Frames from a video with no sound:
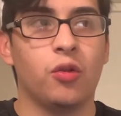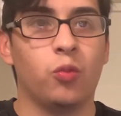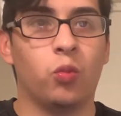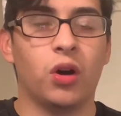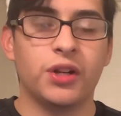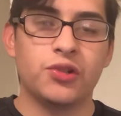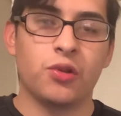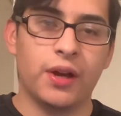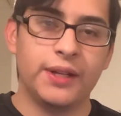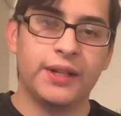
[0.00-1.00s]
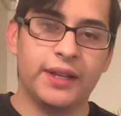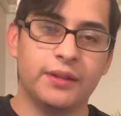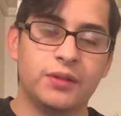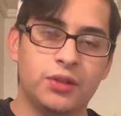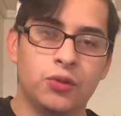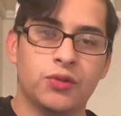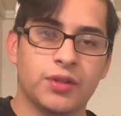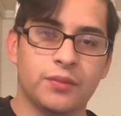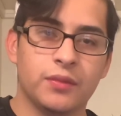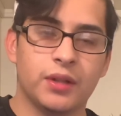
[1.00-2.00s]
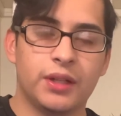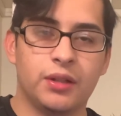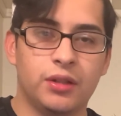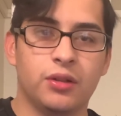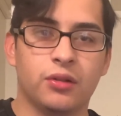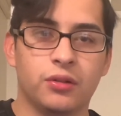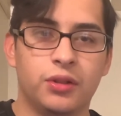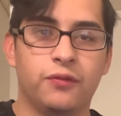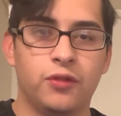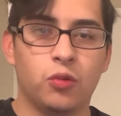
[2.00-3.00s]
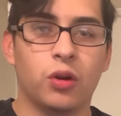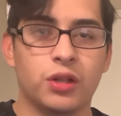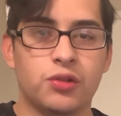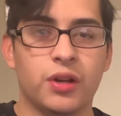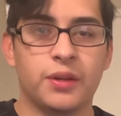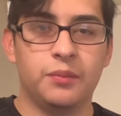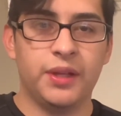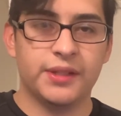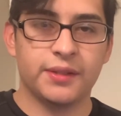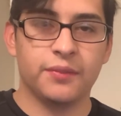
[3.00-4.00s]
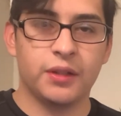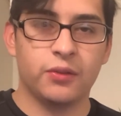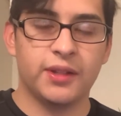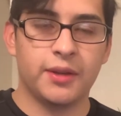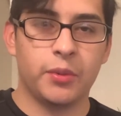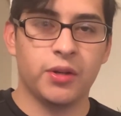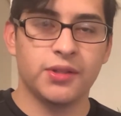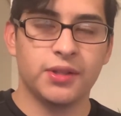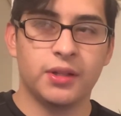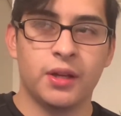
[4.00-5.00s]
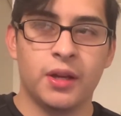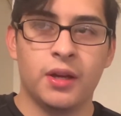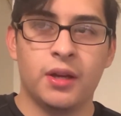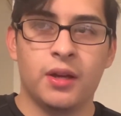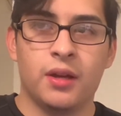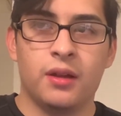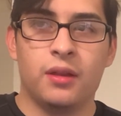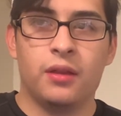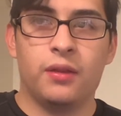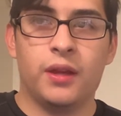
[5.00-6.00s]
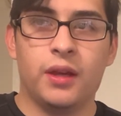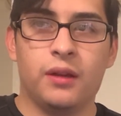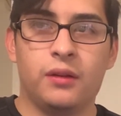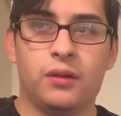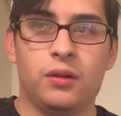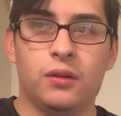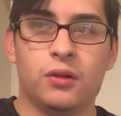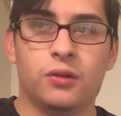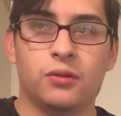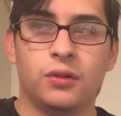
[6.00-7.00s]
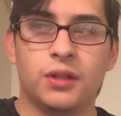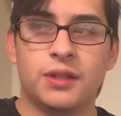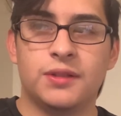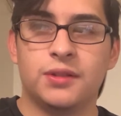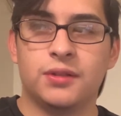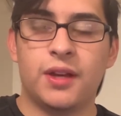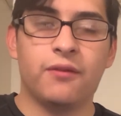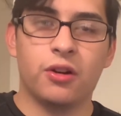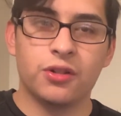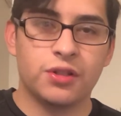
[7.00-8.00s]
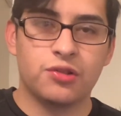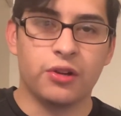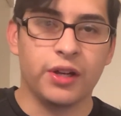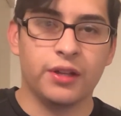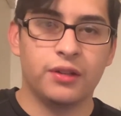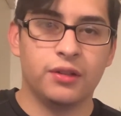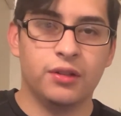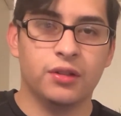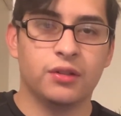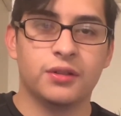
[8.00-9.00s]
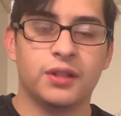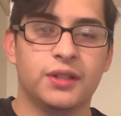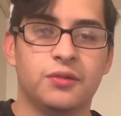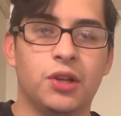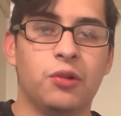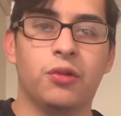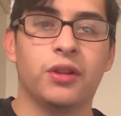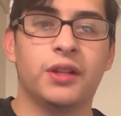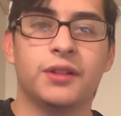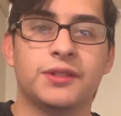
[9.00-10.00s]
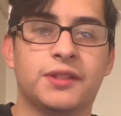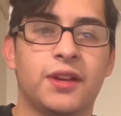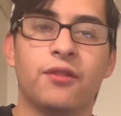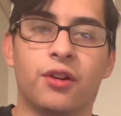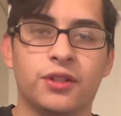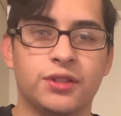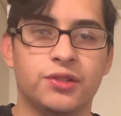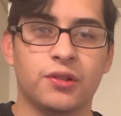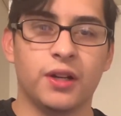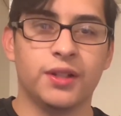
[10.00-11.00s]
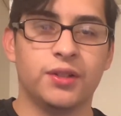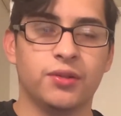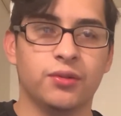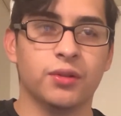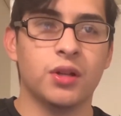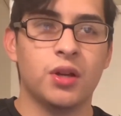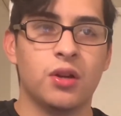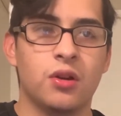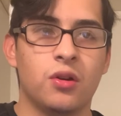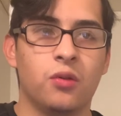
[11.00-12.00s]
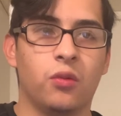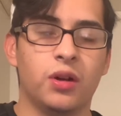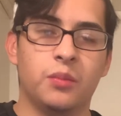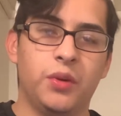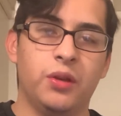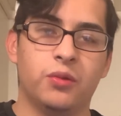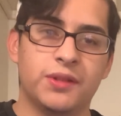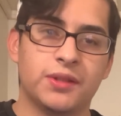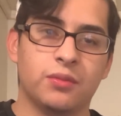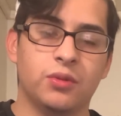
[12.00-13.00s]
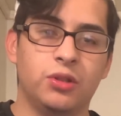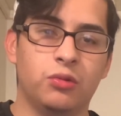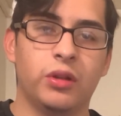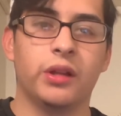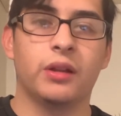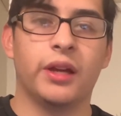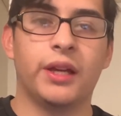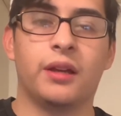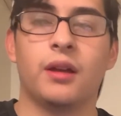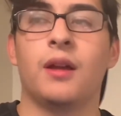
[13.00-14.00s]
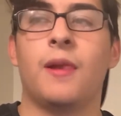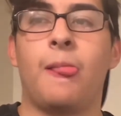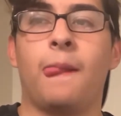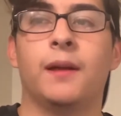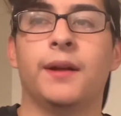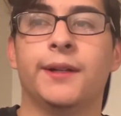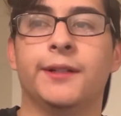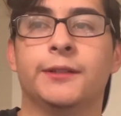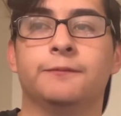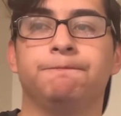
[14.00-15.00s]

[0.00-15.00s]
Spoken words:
want to try to do some, if you want to try to be something with that person, then it's never hard to try. It really is never hard to try to want to be with someone you really like. I